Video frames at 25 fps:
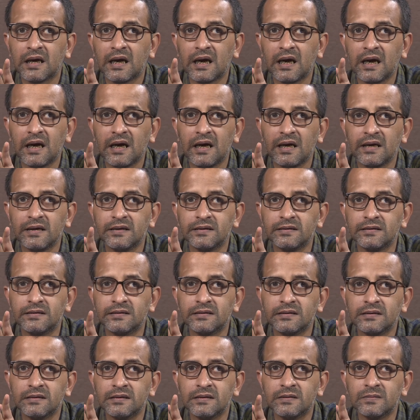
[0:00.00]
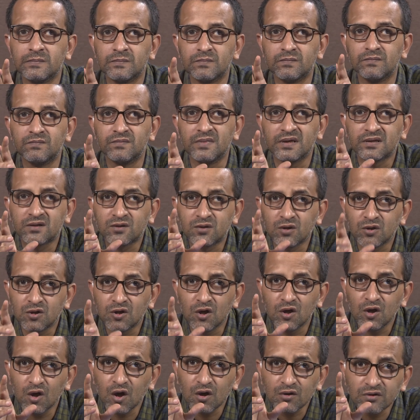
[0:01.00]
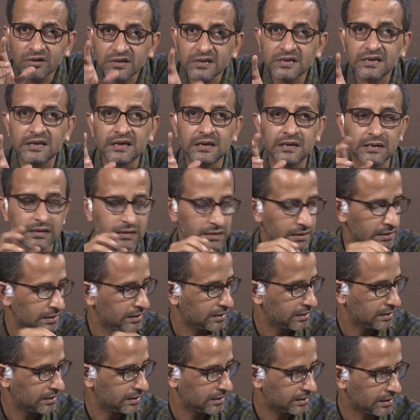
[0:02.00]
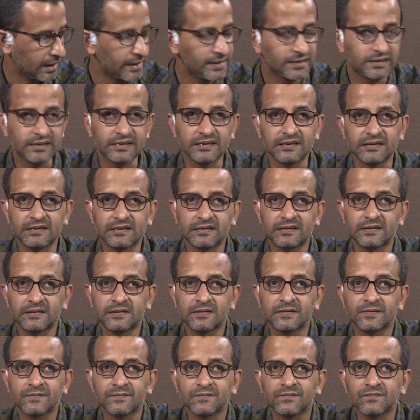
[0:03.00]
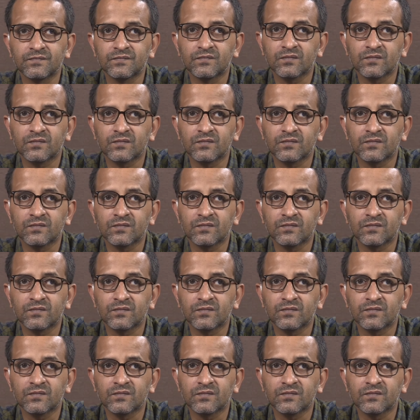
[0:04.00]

and methodological writings